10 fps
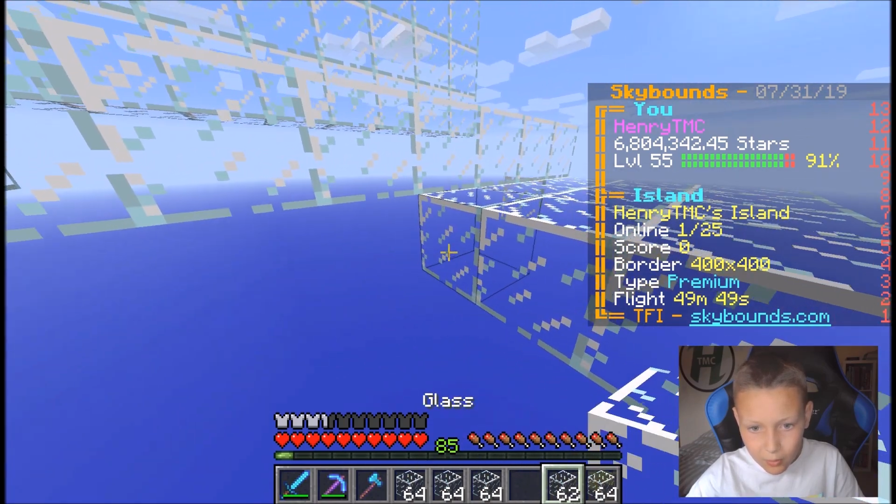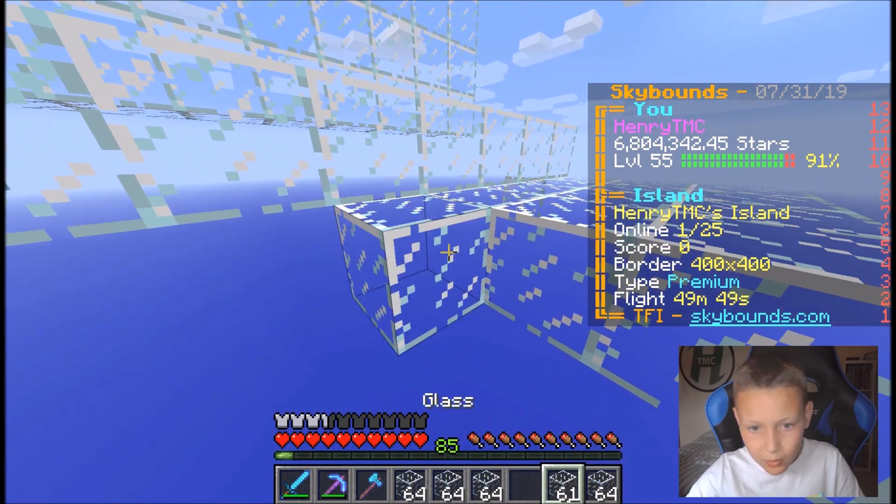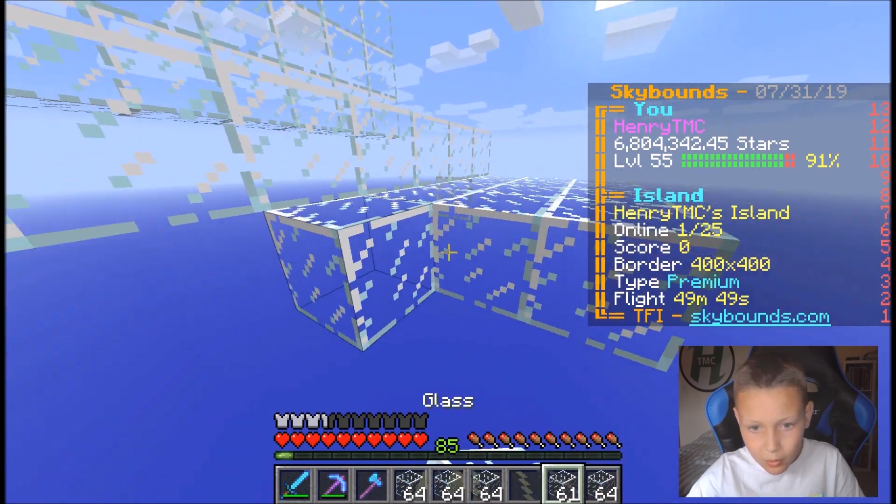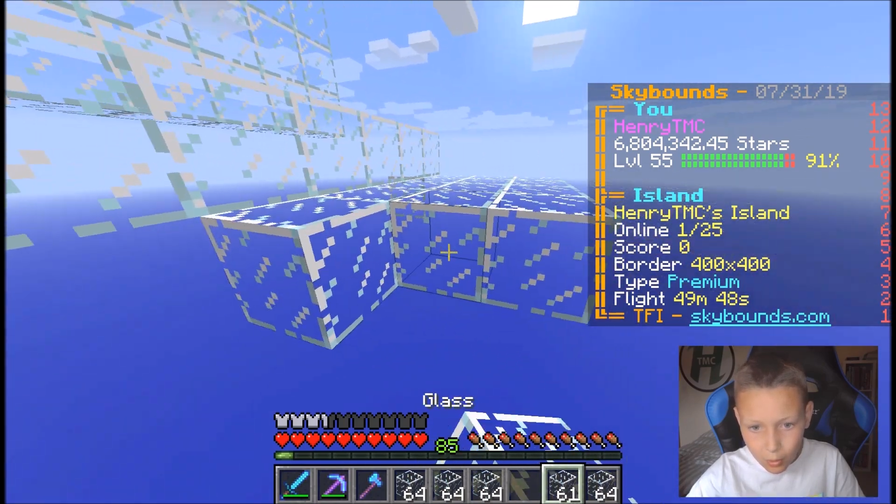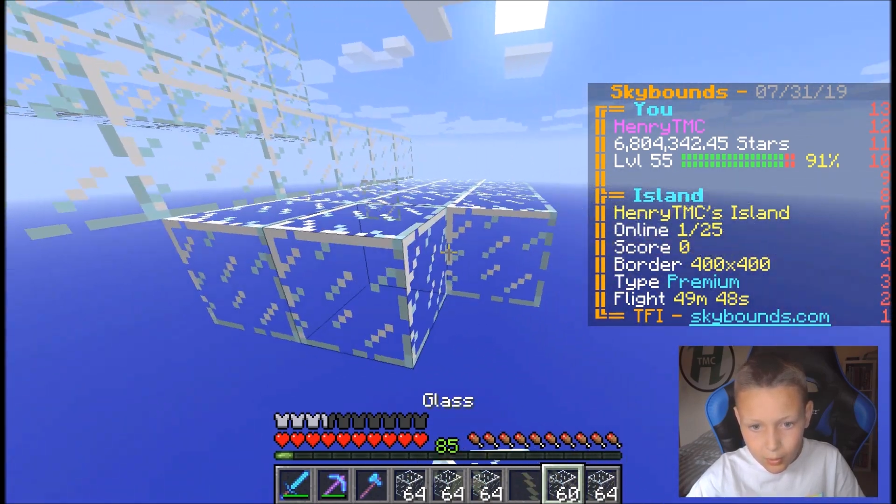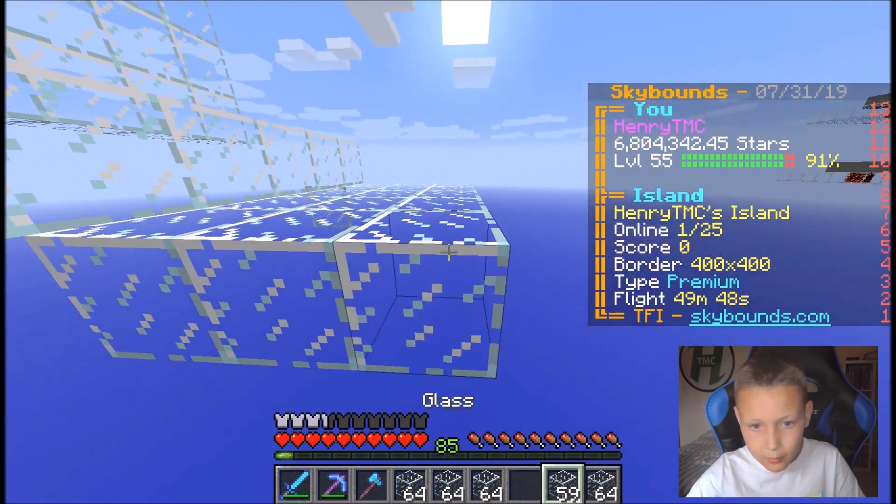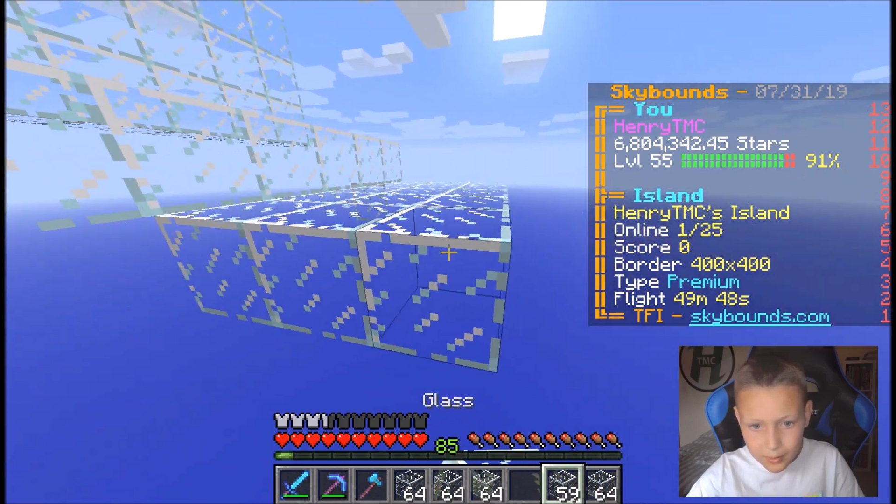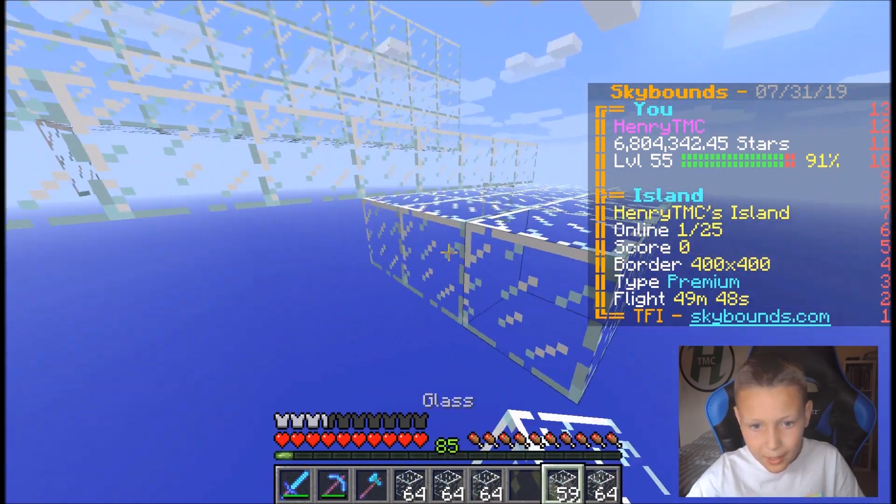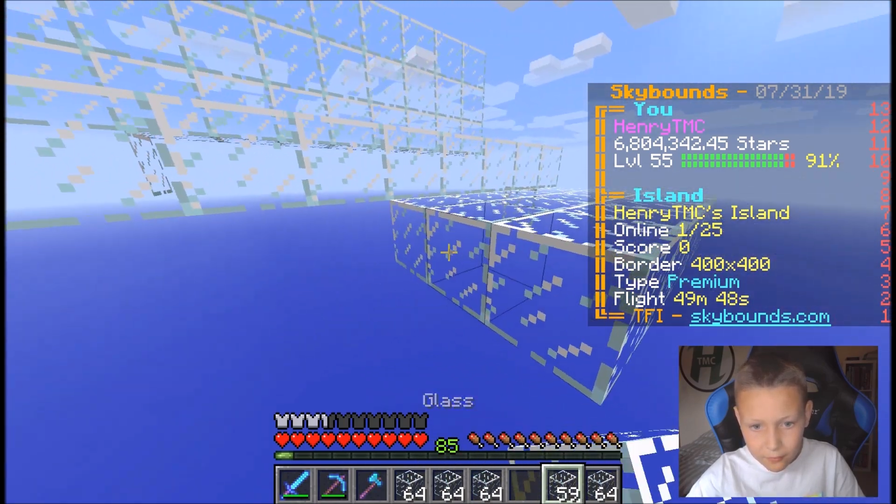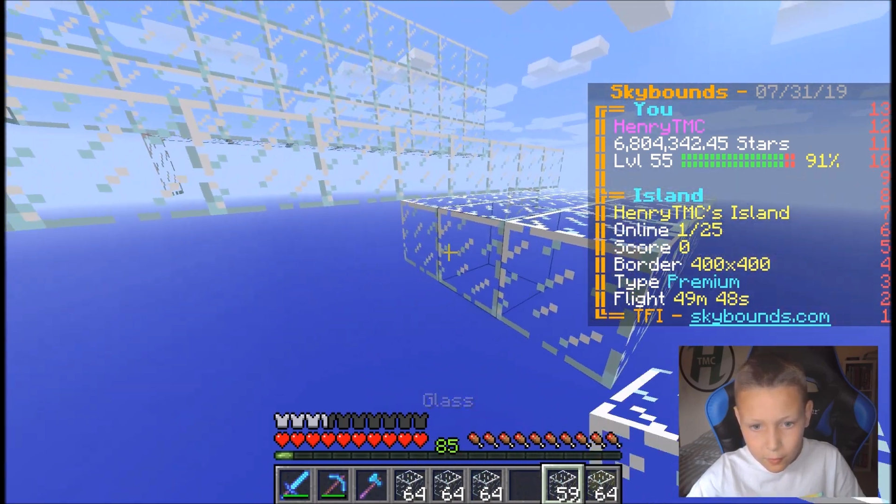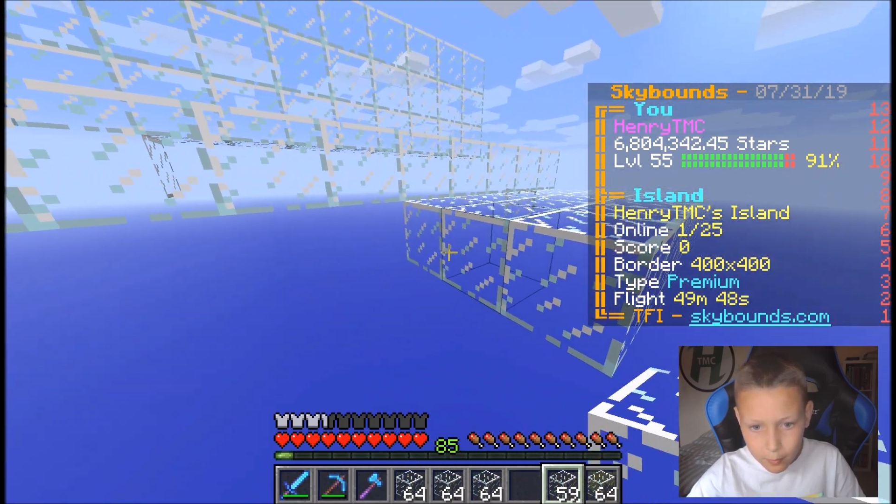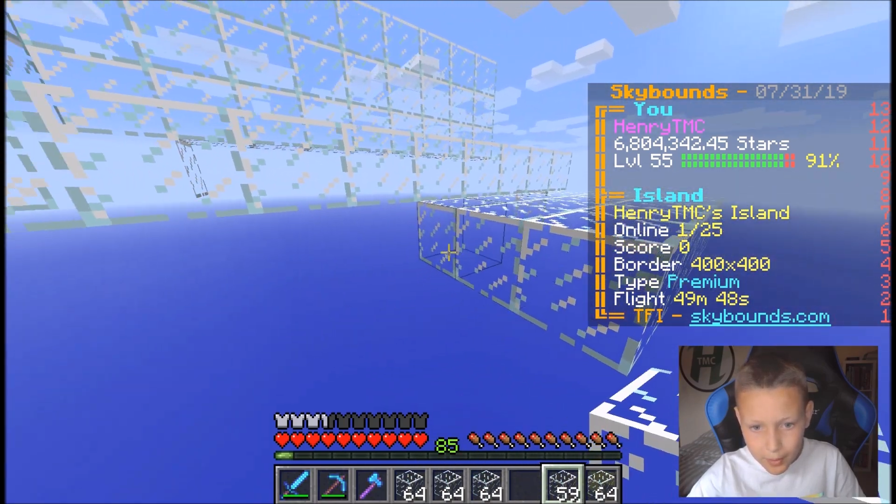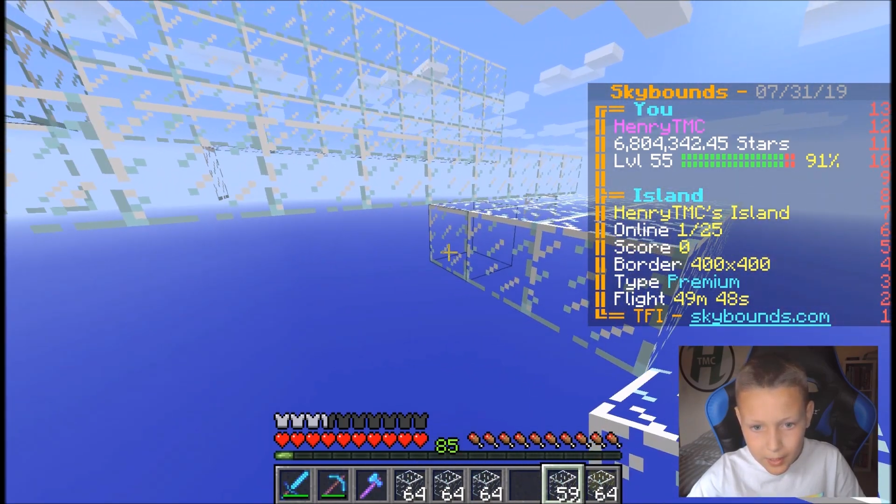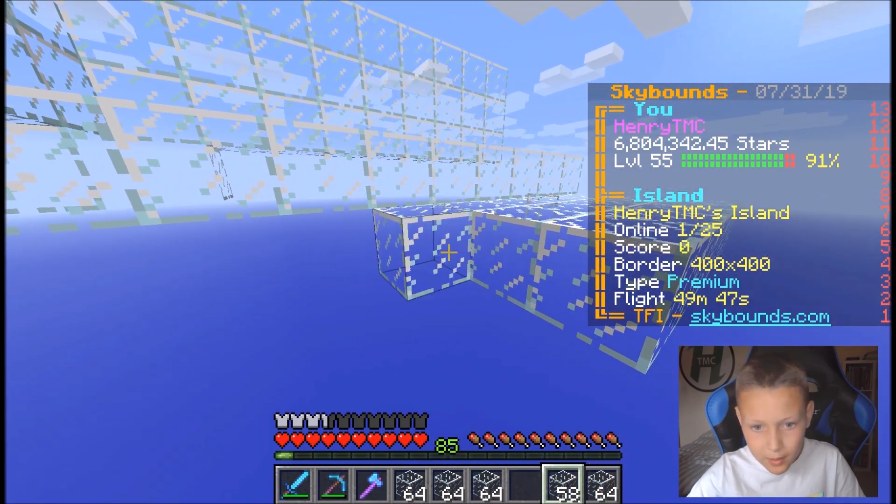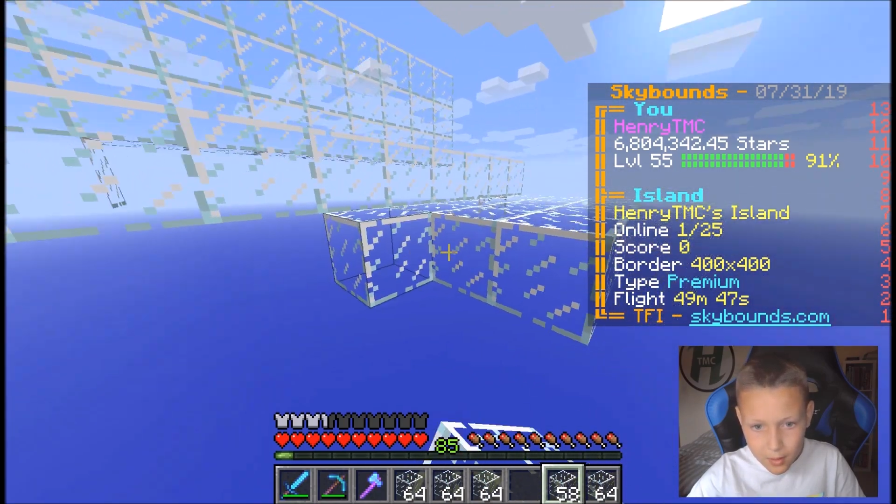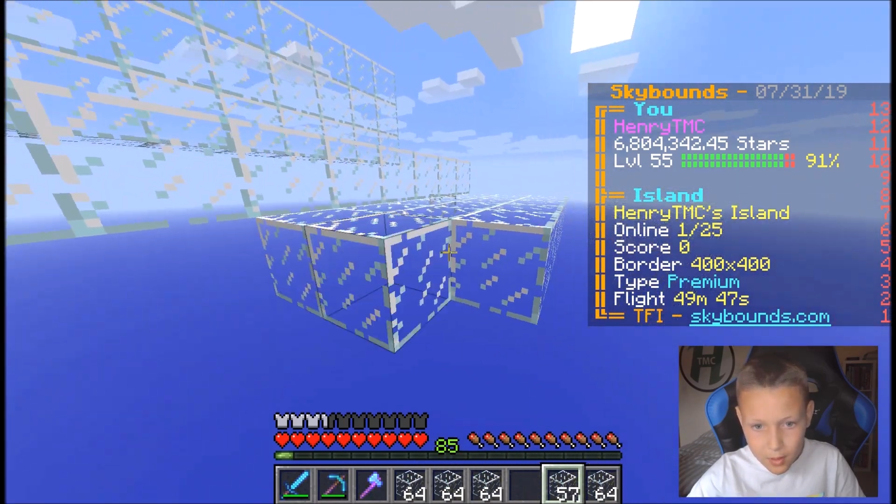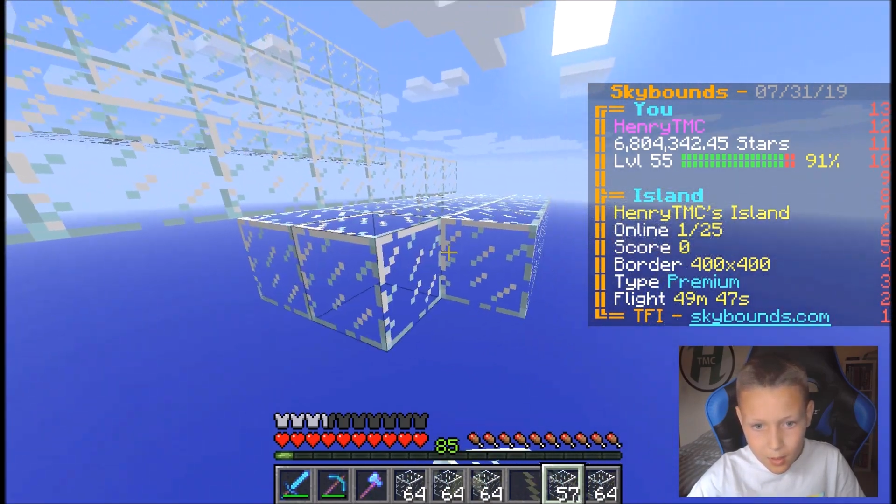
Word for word: long it would have to be.